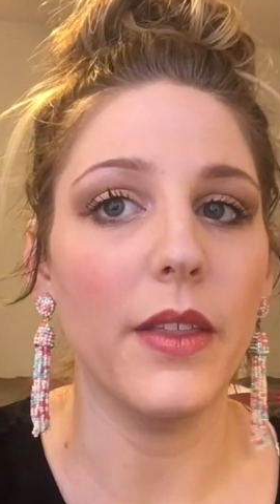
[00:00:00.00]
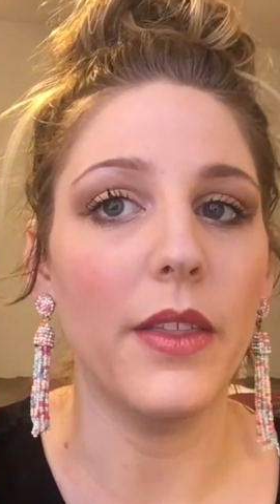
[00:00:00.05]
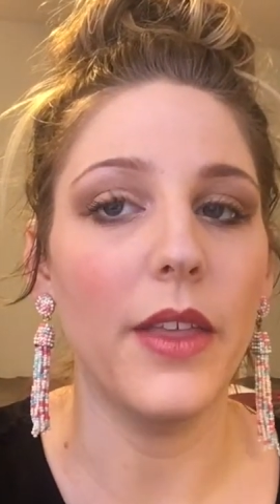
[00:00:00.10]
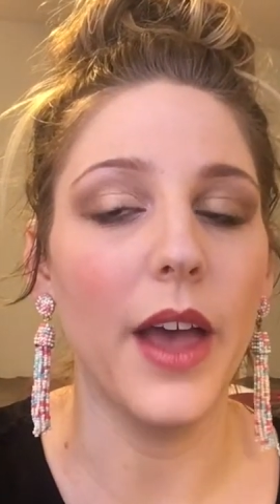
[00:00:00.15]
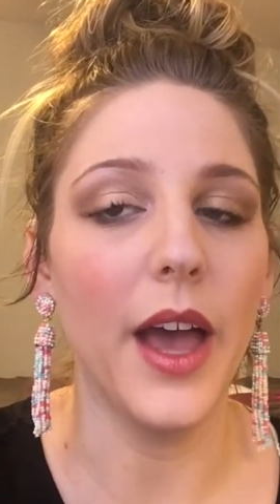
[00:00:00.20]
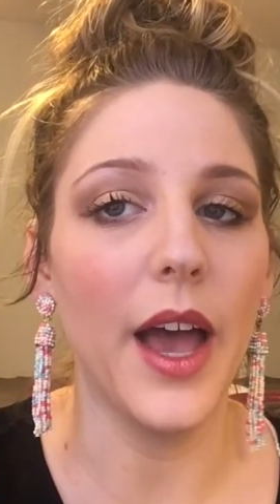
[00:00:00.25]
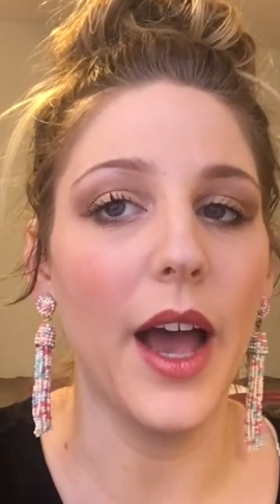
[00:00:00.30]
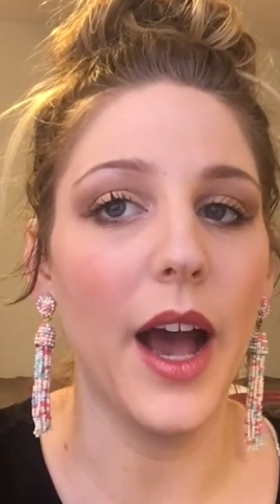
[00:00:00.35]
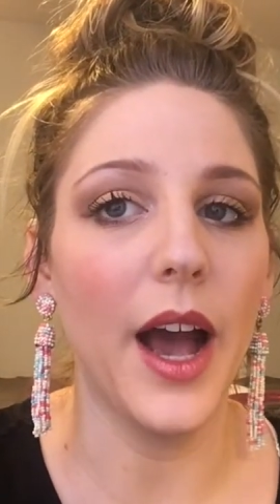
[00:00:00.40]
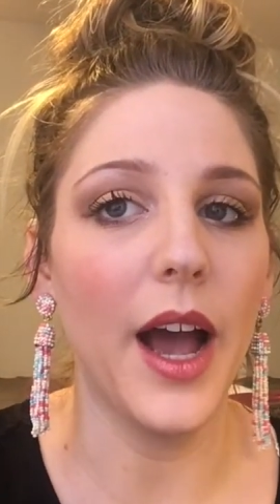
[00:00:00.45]

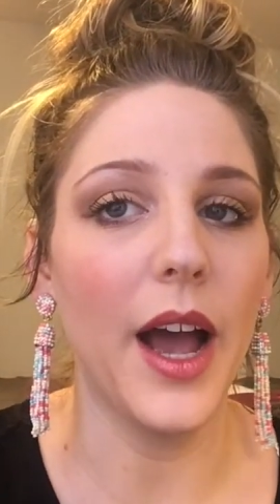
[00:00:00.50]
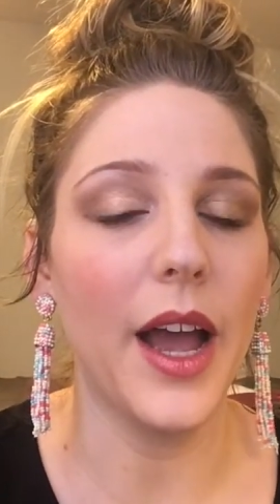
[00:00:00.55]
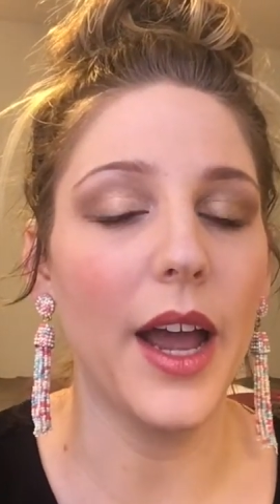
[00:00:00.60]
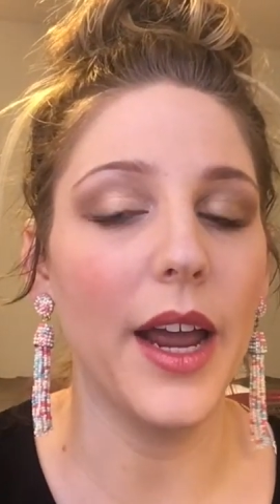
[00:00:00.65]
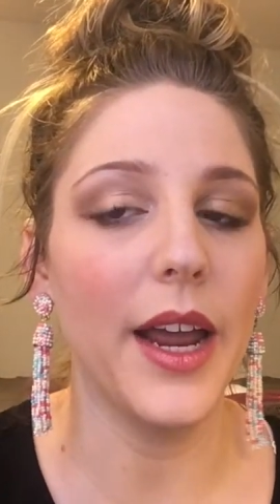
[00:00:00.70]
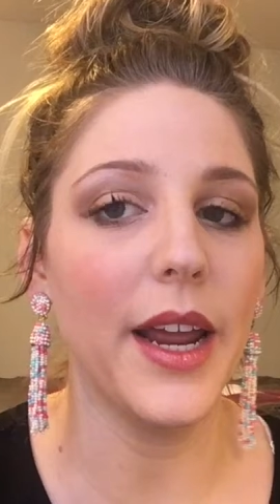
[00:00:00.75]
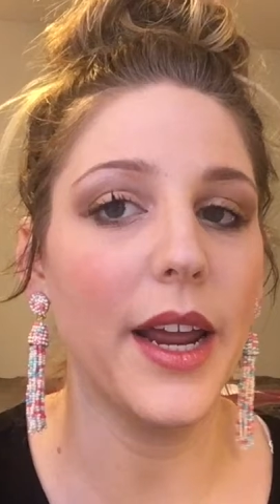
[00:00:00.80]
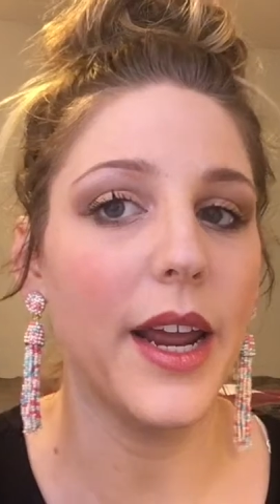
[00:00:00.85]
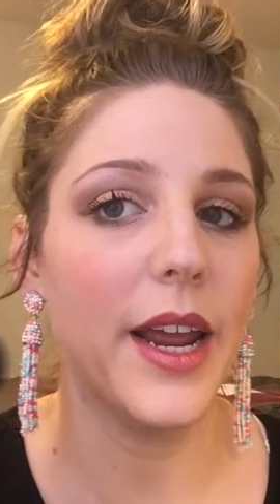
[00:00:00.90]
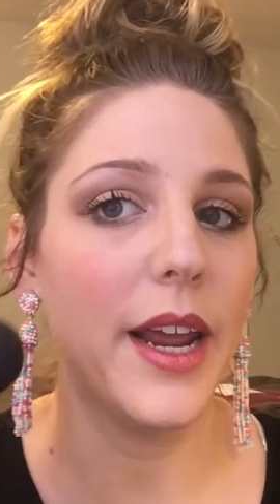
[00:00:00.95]
that
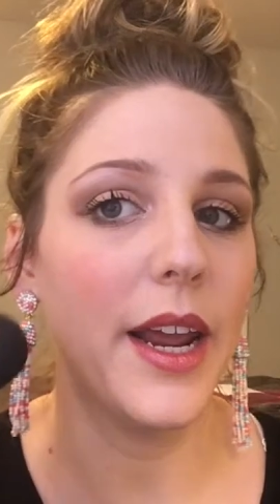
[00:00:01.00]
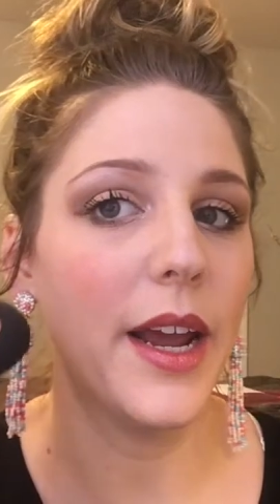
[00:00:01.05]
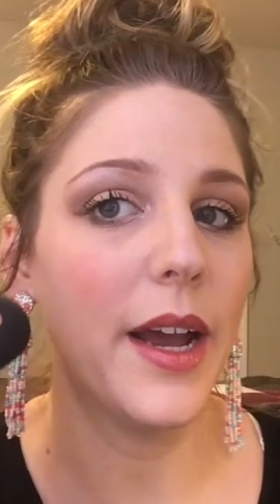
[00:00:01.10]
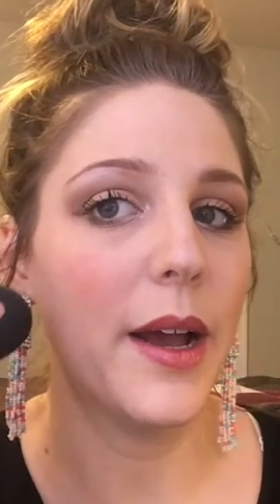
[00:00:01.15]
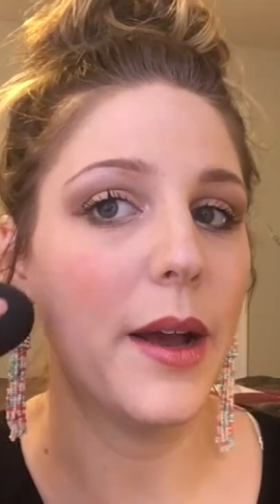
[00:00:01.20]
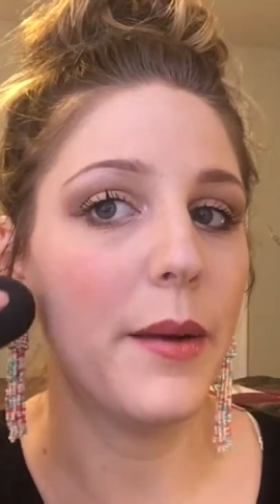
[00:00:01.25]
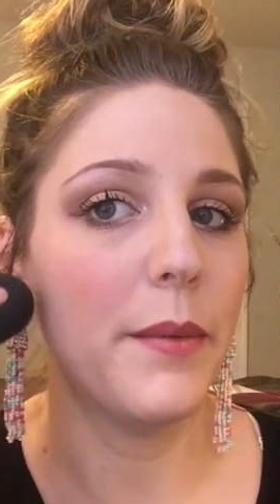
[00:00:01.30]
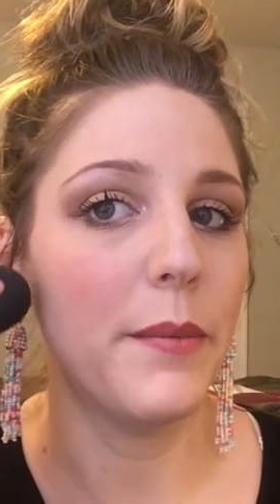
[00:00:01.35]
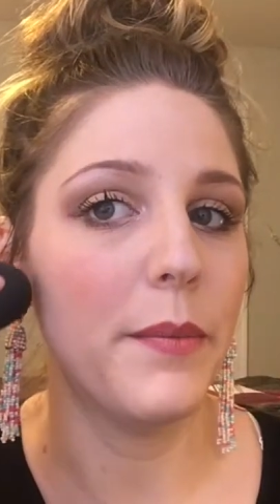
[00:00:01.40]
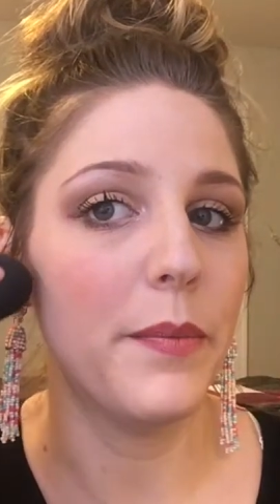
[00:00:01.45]
I
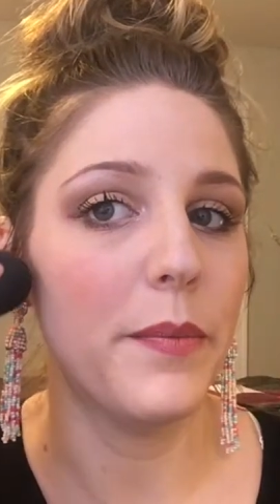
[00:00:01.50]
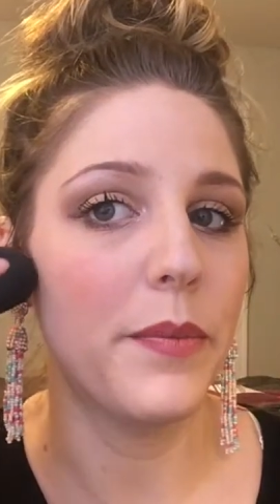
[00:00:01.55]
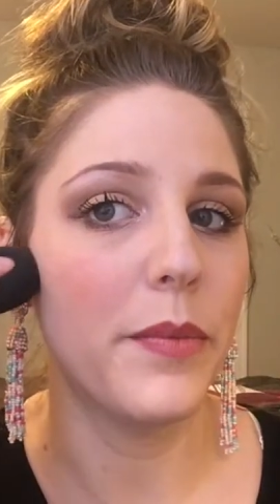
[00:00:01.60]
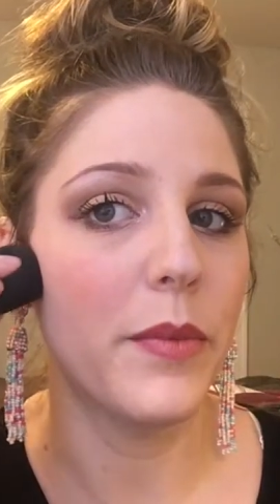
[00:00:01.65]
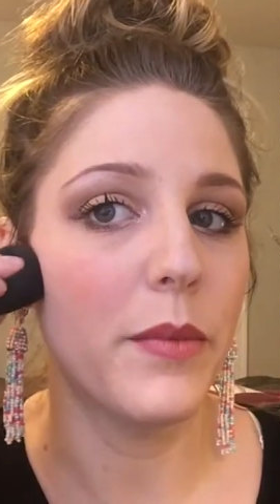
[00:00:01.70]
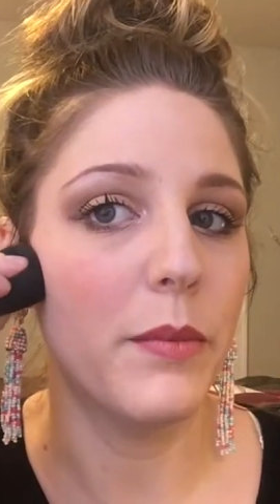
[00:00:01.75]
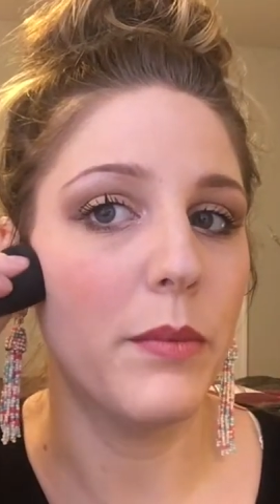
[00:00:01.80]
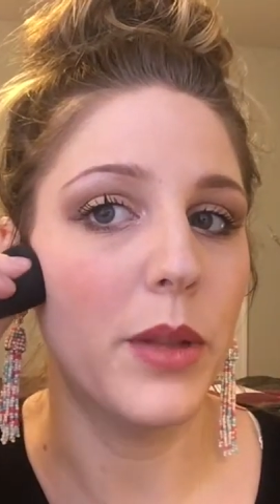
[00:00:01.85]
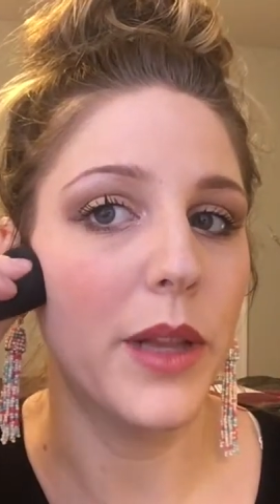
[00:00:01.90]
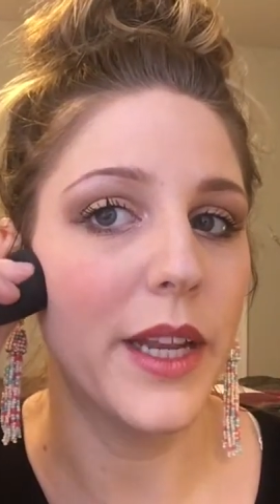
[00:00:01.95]
am
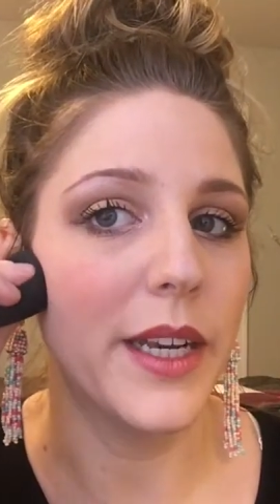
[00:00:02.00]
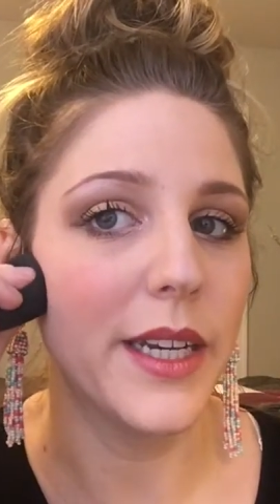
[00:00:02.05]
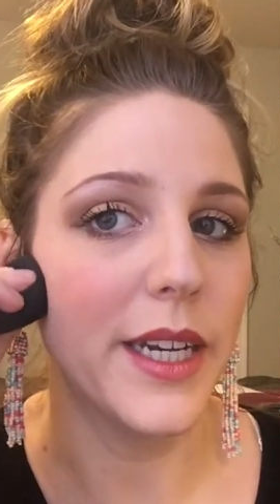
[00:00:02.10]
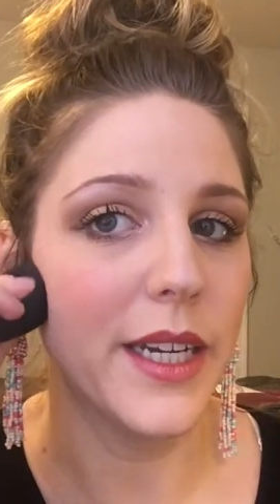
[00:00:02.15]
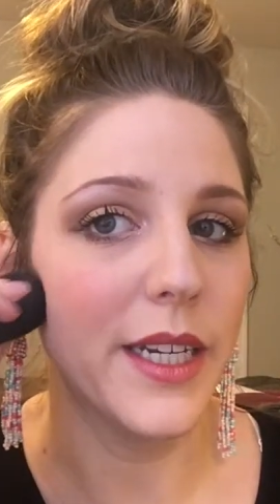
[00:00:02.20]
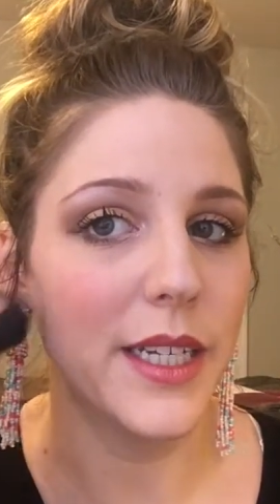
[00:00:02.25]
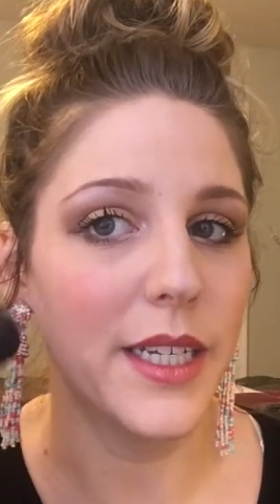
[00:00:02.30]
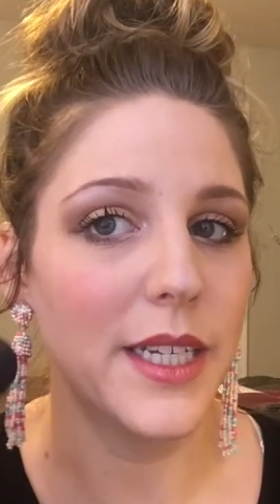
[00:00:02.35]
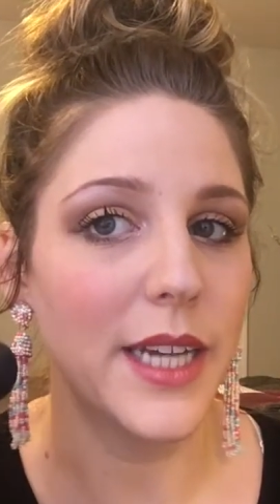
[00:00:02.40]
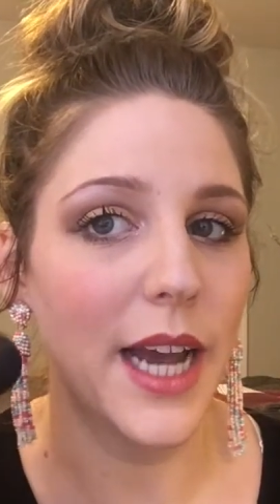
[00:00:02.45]

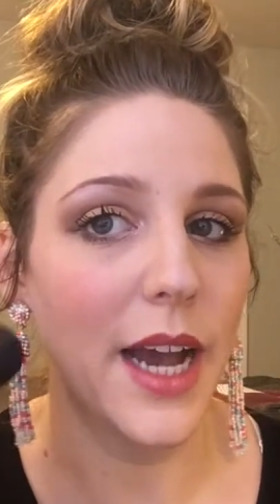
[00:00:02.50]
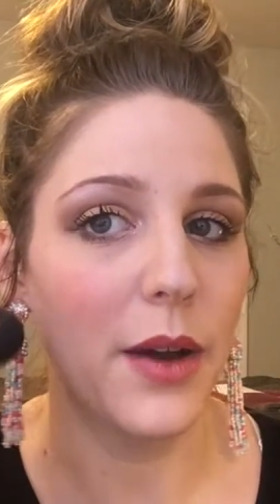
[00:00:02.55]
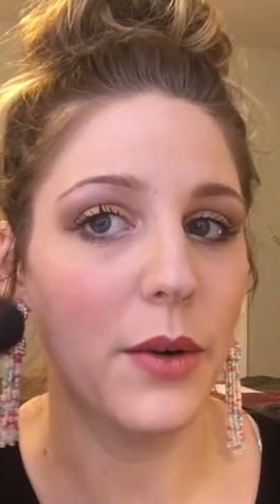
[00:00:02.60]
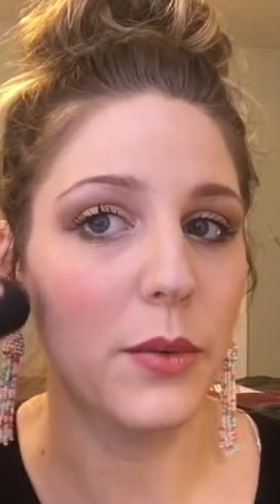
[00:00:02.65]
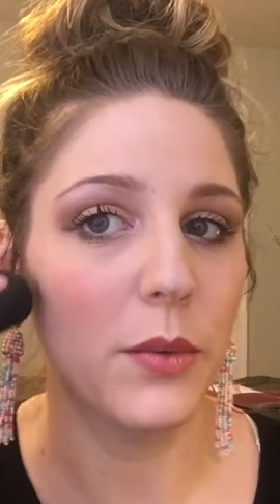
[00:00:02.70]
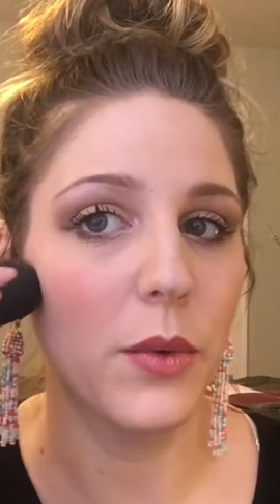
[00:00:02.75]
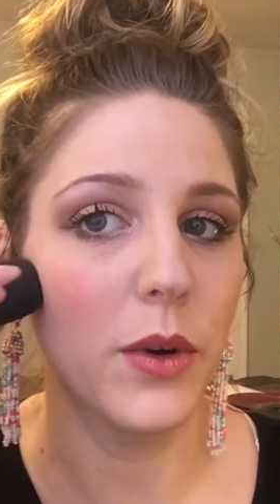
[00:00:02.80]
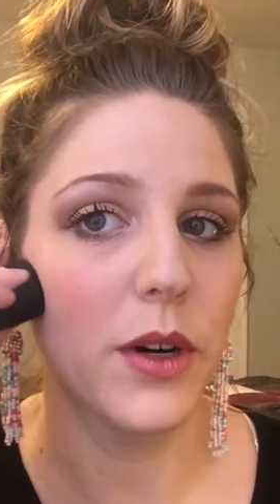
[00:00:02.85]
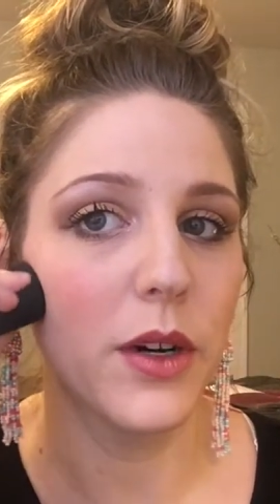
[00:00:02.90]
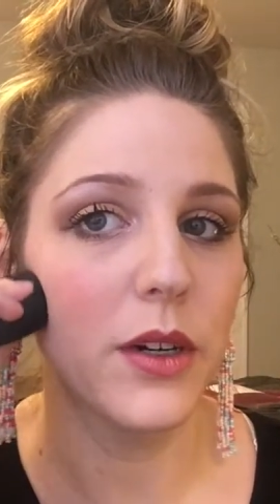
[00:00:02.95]
blending
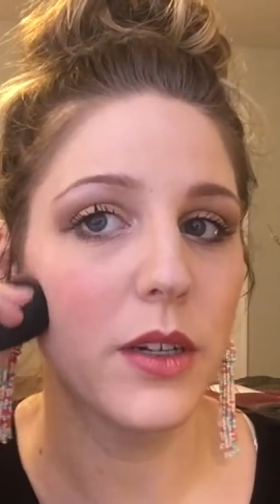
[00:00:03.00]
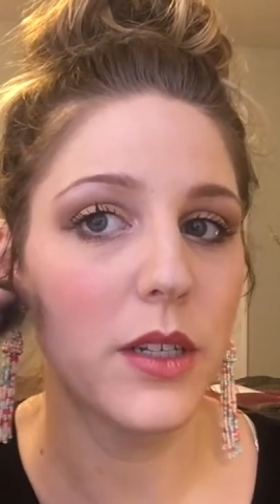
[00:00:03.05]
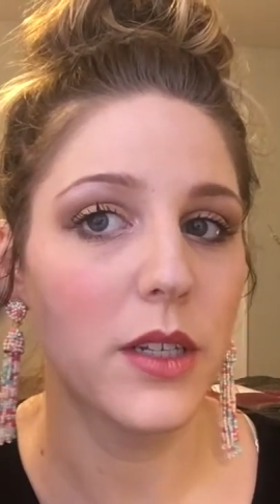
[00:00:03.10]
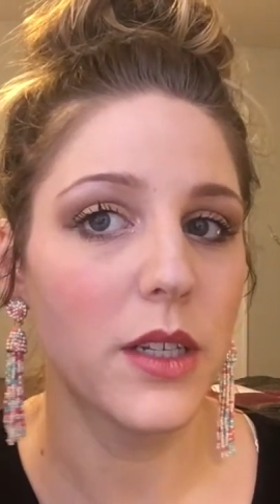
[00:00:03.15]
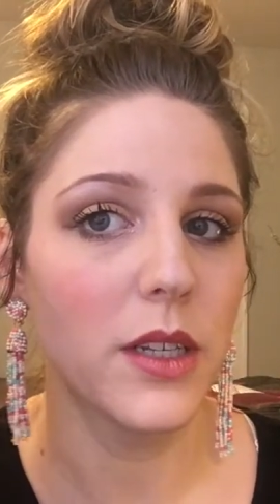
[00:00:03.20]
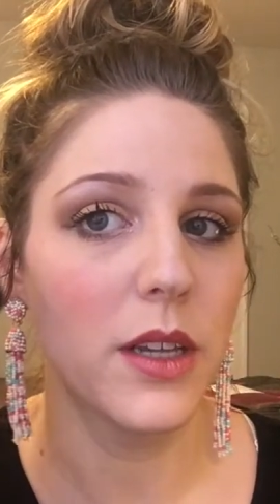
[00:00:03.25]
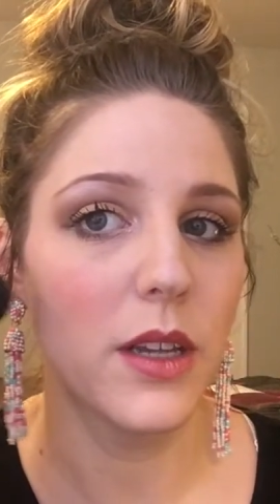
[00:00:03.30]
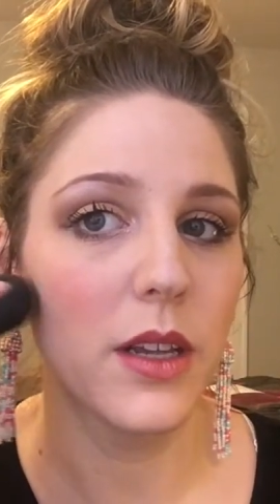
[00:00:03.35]
downwards.